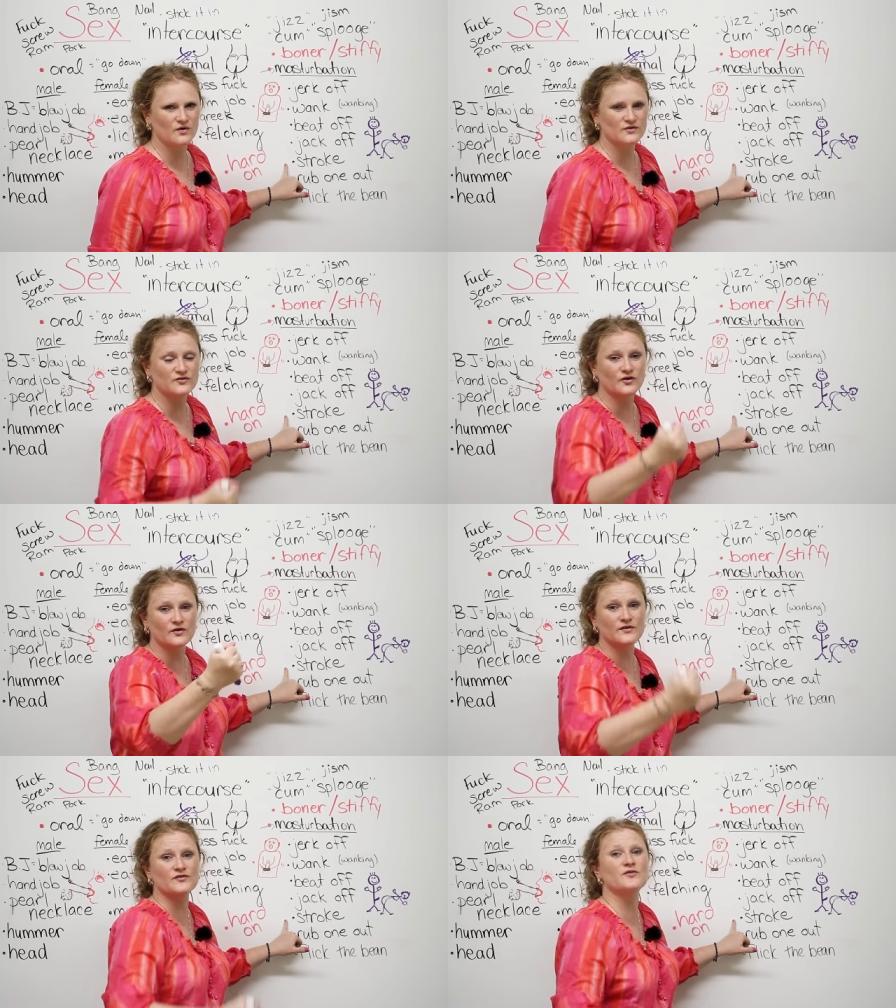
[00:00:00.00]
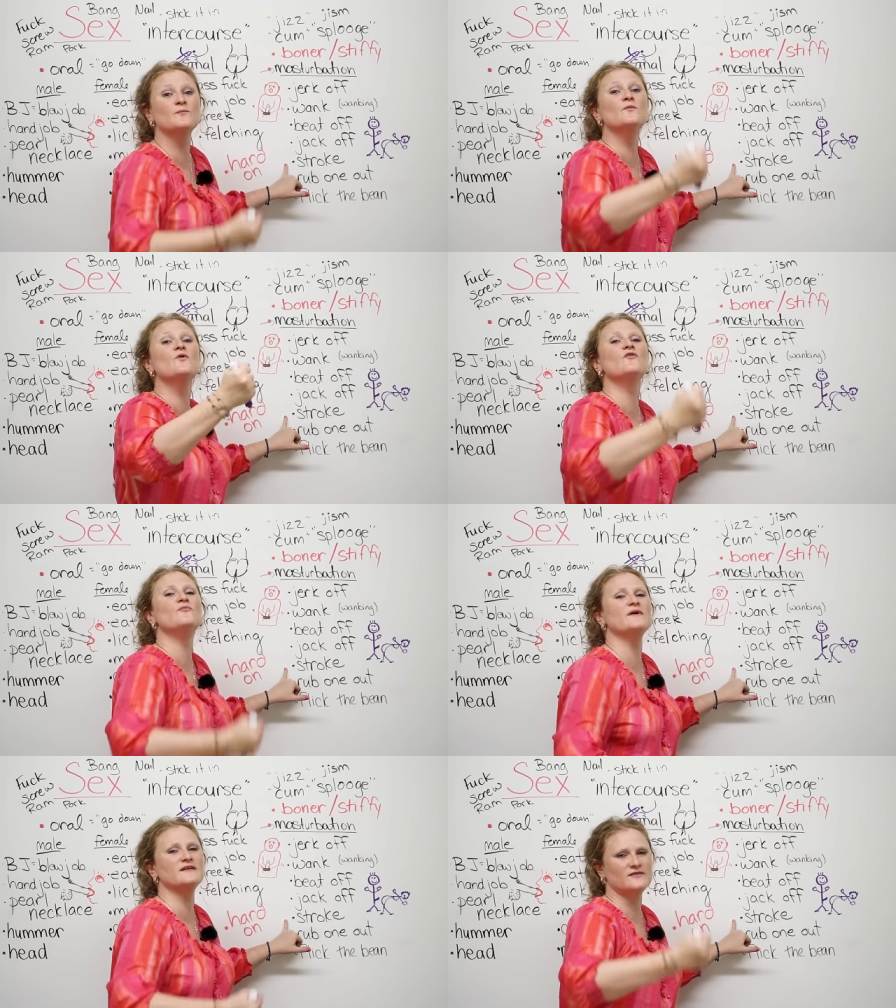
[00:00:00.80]
Stroke is the
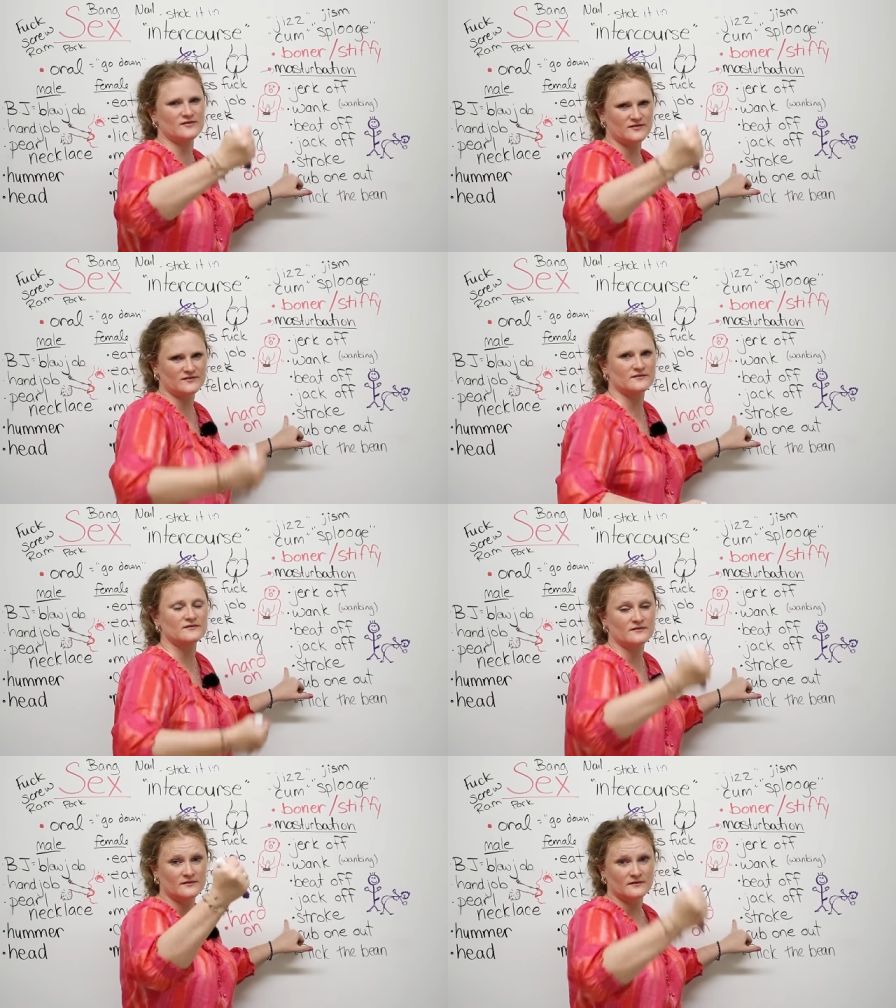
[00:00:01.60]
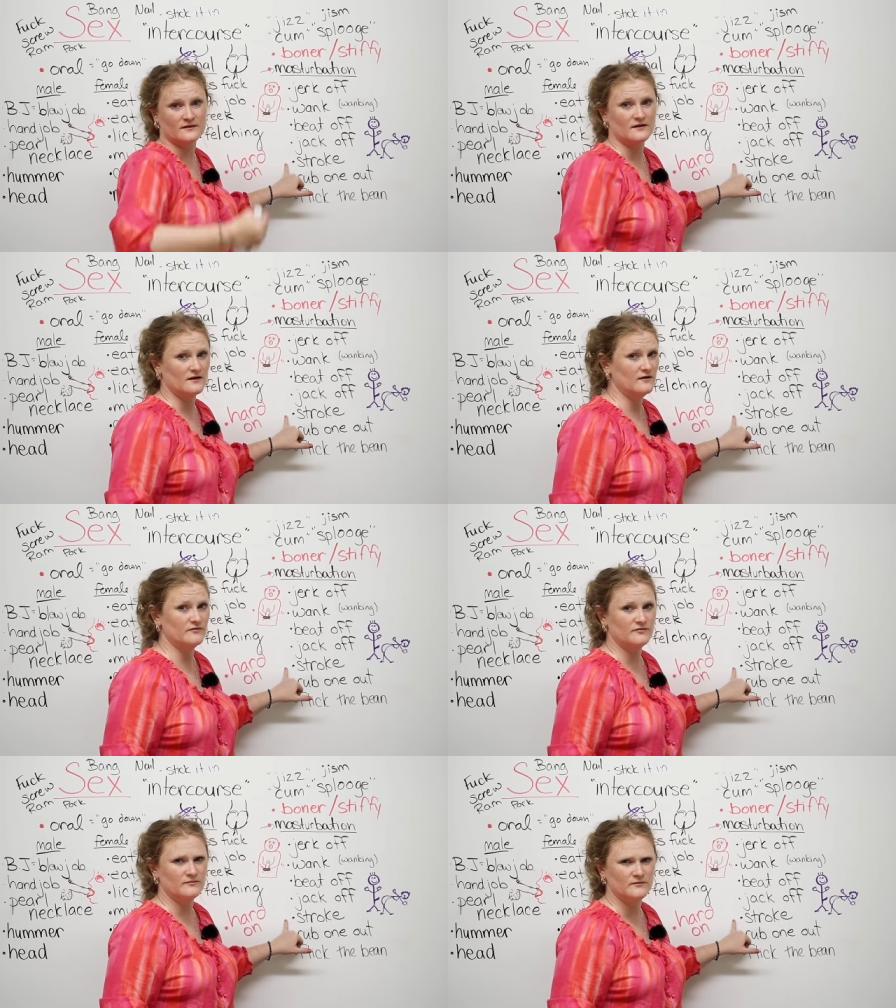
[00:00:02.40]
movement
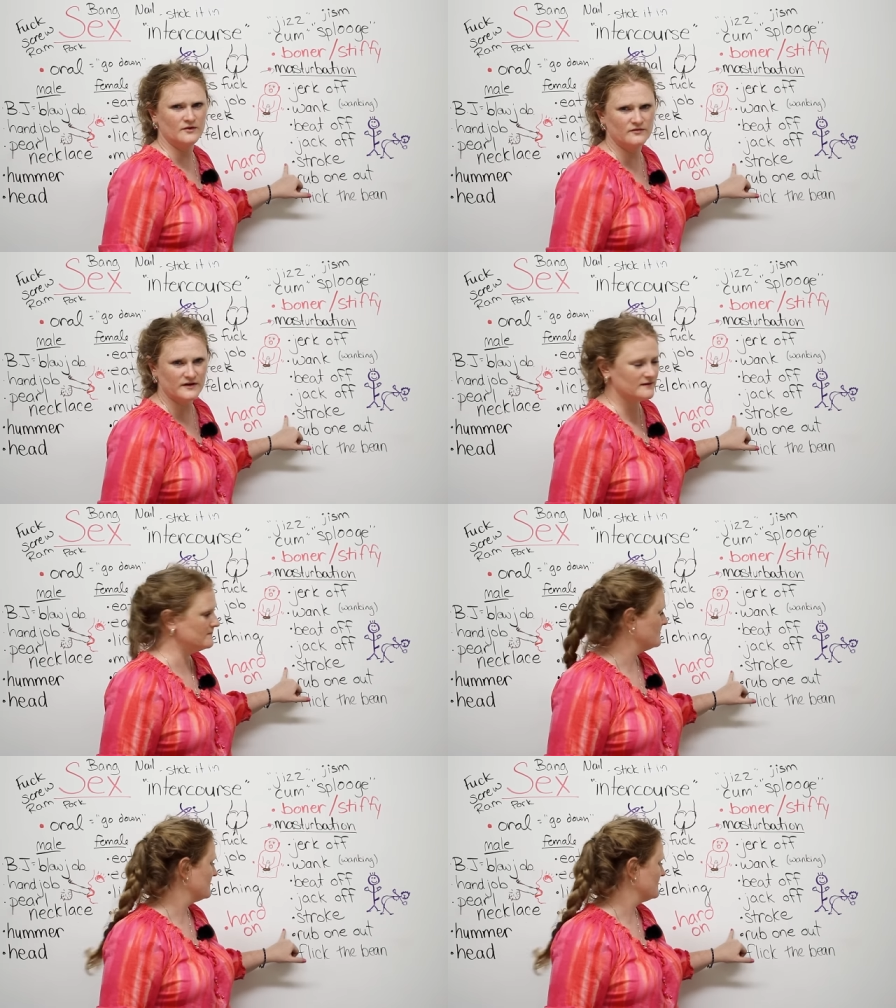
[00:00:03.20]
of moving.